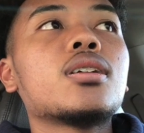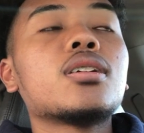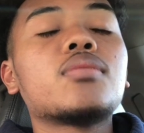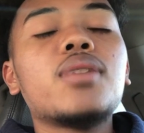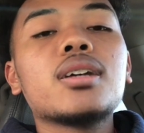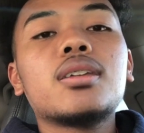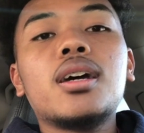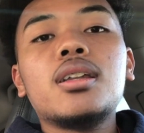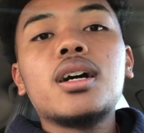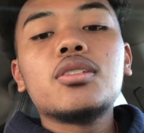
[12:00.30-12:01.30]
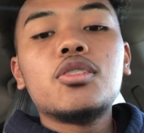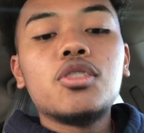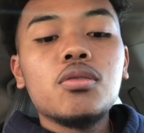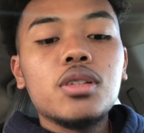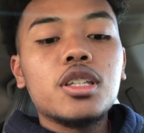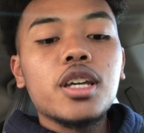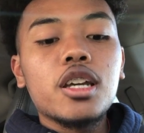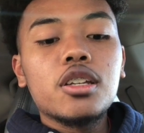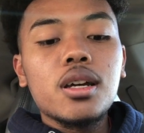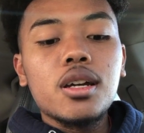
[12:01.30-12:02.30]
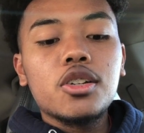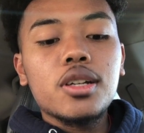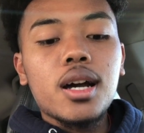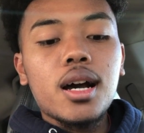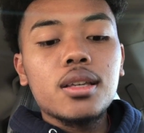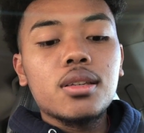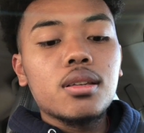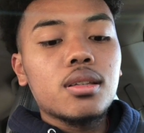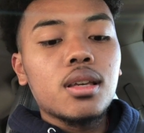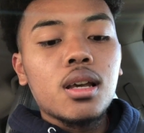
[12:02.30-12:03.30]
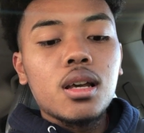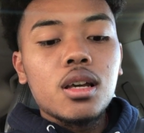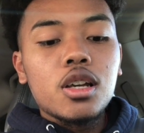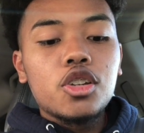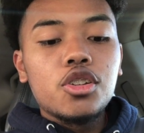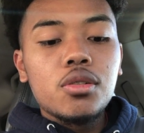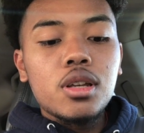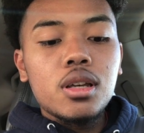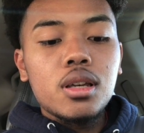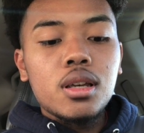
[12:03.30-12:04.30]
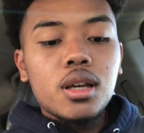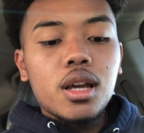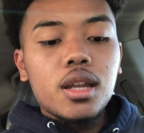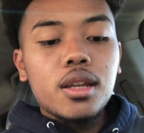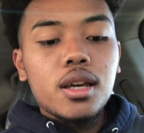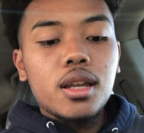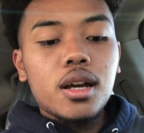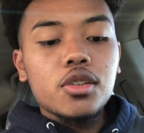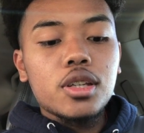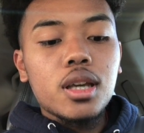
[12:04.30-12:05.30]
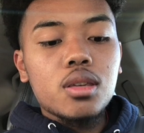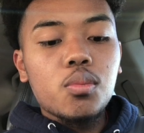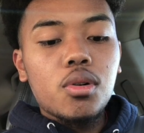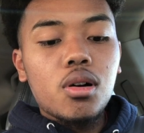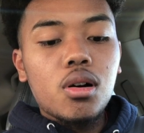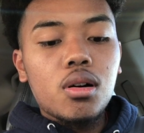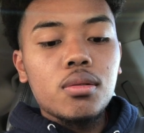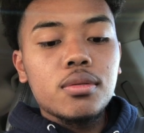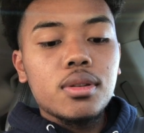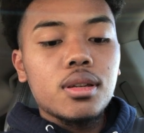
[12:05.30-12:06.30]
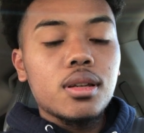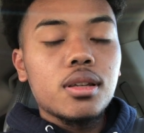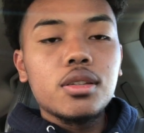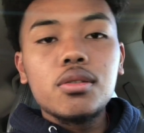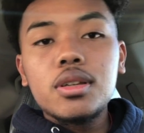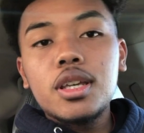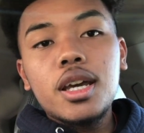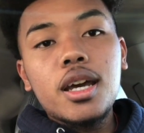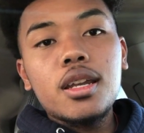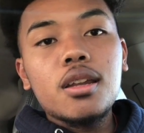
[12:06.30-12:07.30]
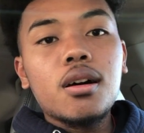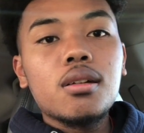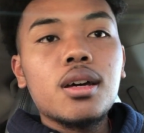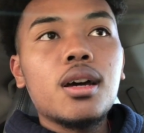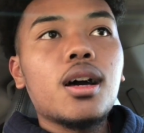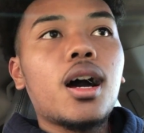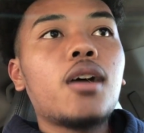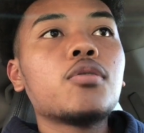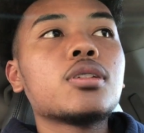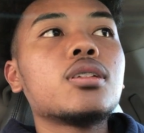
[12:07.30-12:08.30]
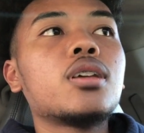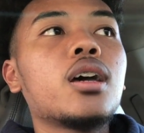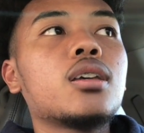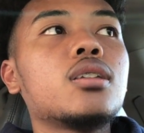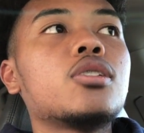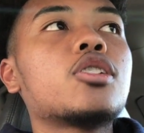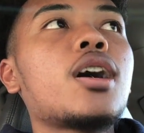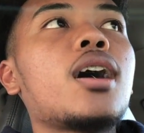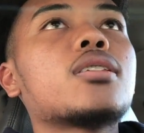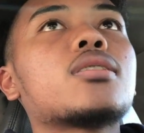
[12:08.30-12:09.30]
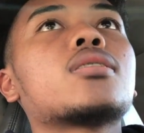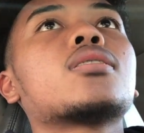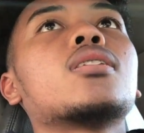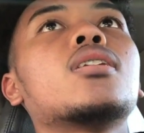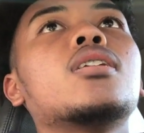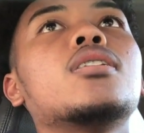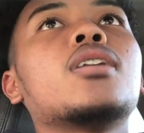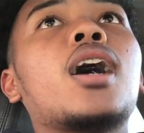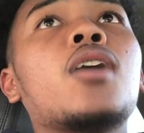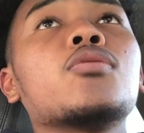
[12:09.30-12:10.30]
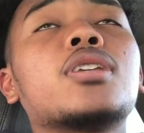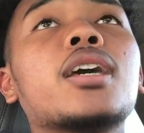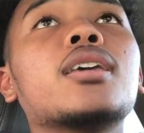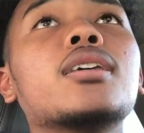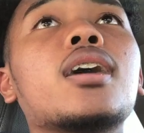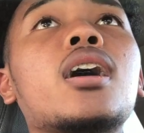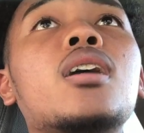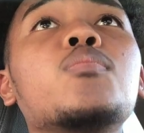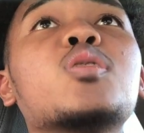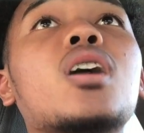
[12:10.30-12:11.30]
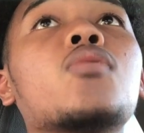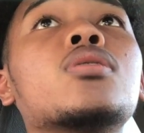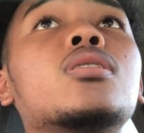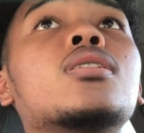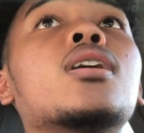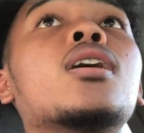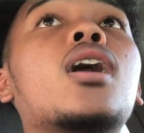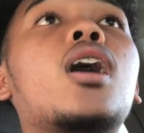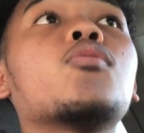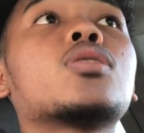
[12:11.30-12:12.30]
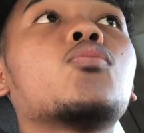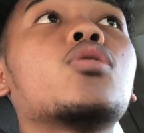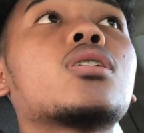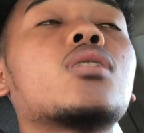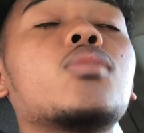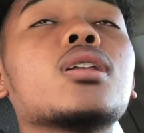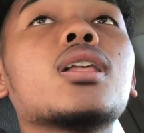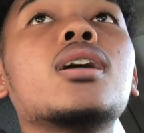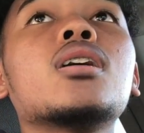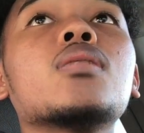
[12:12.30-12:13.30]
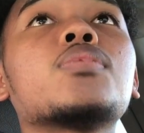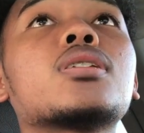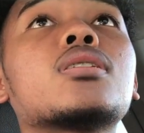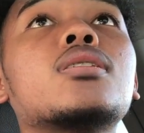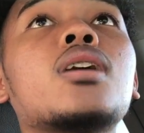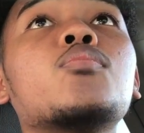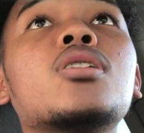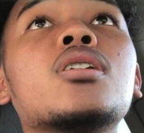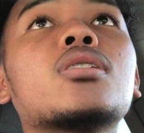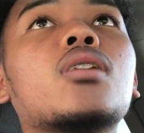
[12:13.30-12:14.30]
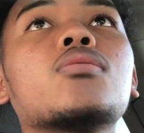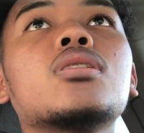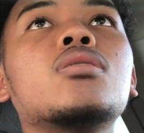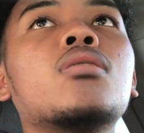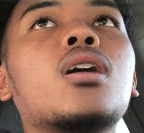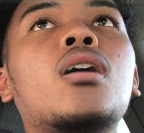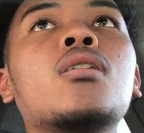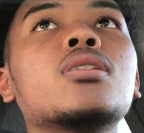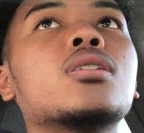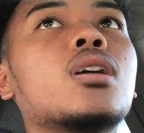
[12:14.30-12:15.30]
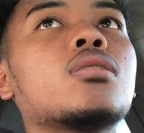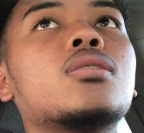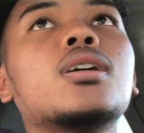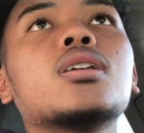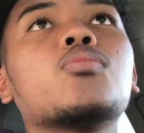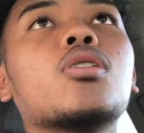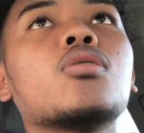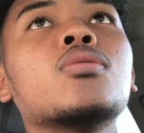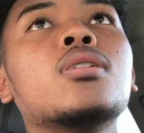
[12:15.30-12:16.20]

Cause back then I used to shoot stationary shots, just shoot it, and then I'll just get the ball, do it again, and all that. I wasn't taking shots that I would take in games. I wouldn't. I wasn't working on my layups that much. I wasn't doing all these other things, bro.